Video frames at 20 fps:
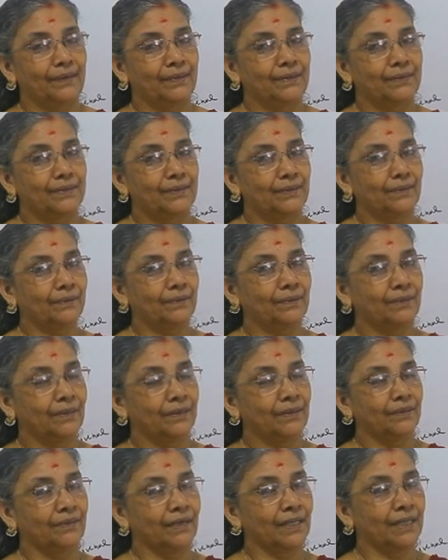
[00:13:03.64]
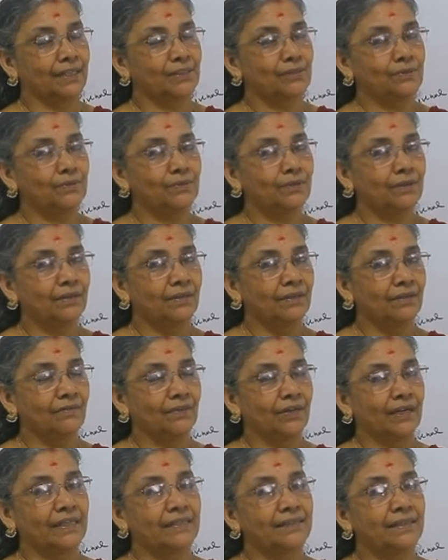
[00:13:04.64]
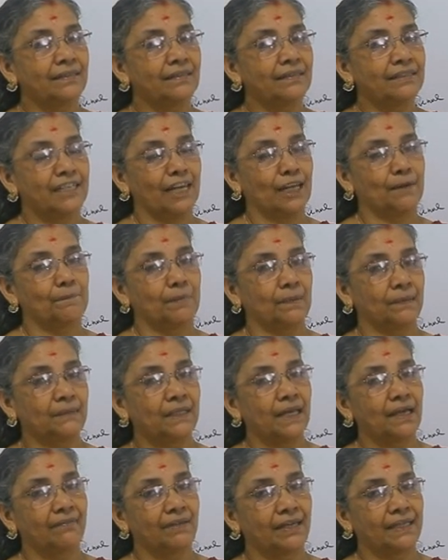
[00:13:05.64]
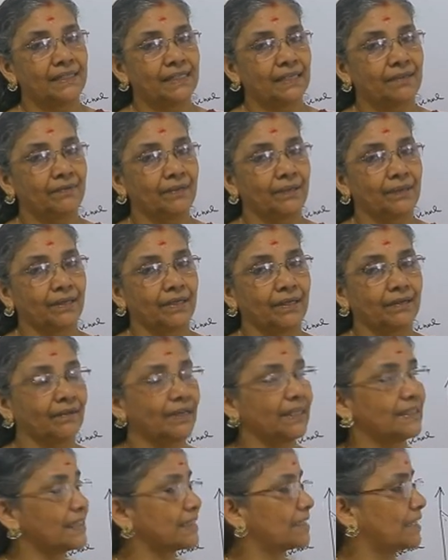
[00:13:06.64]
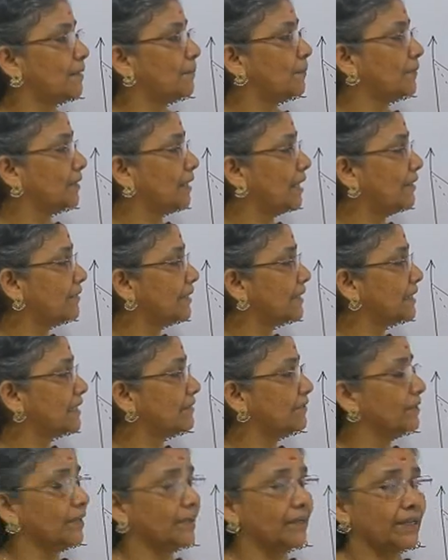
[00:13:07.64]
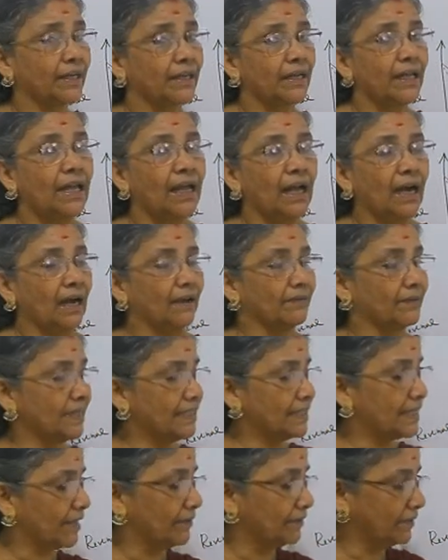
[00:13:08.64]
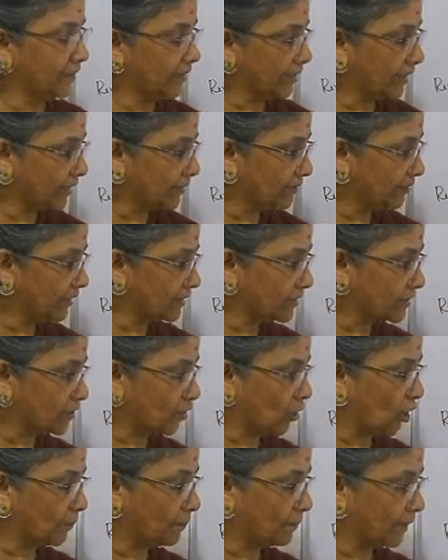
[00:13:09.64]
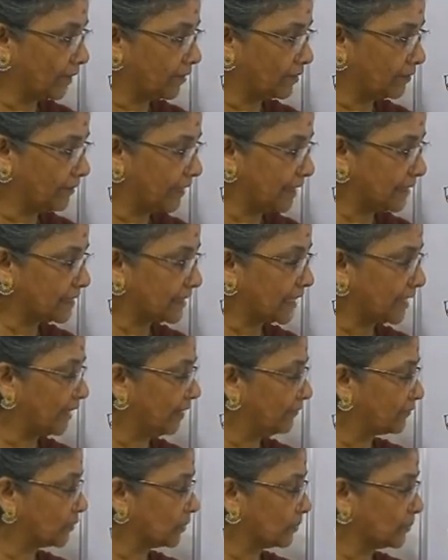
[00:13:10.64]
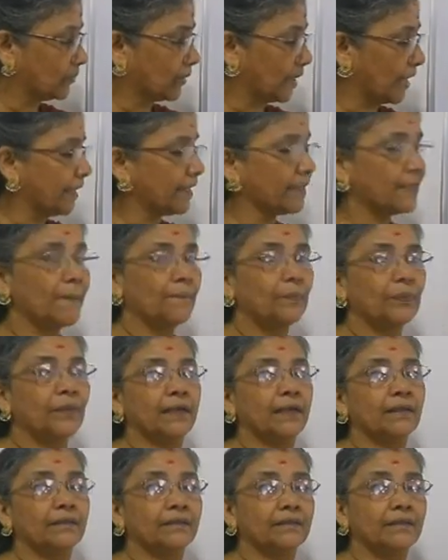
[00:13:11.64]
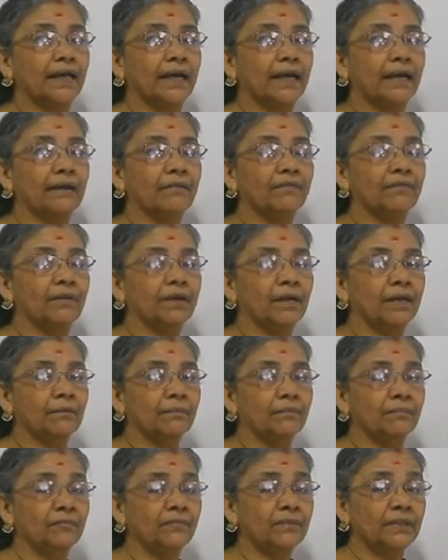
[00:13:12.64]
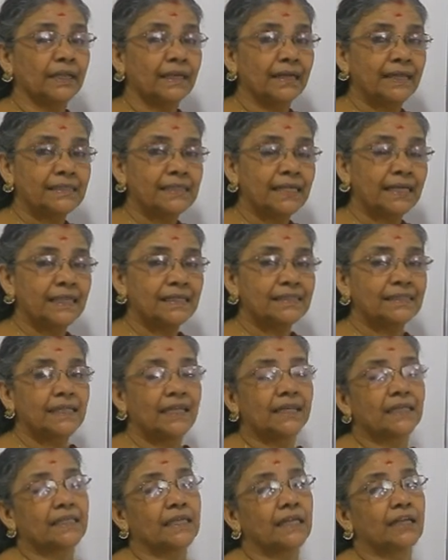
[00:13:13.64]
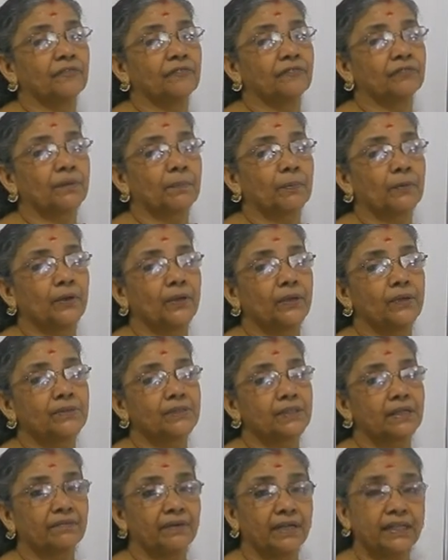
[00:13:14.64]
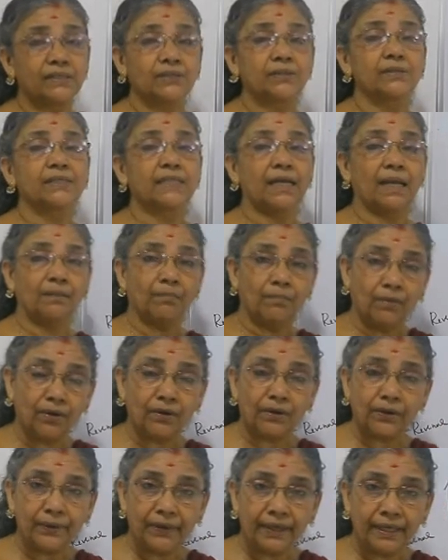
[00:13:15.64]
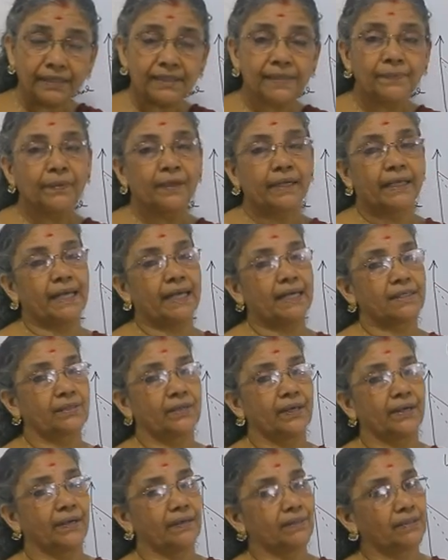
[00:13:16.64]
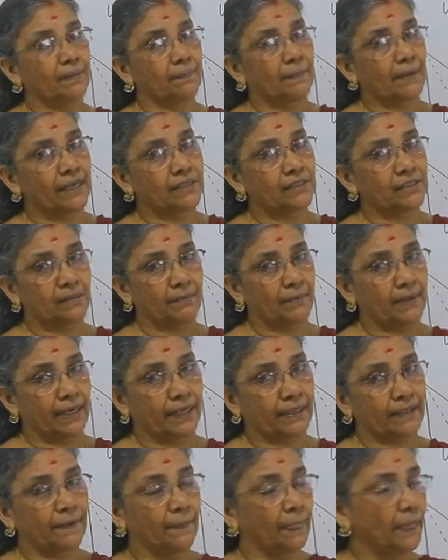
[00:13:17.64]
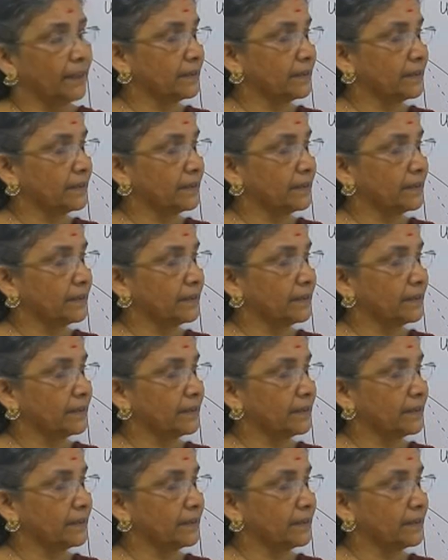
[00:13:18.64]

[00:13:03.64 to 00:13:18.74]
So, you understood what is the shape of the average revenue curve. What is the shape of the average revenue curve? Average revenue curve will slope downwards from left to right. The reason is that if the producer wants to sell more units, he has to reduce the price of the product.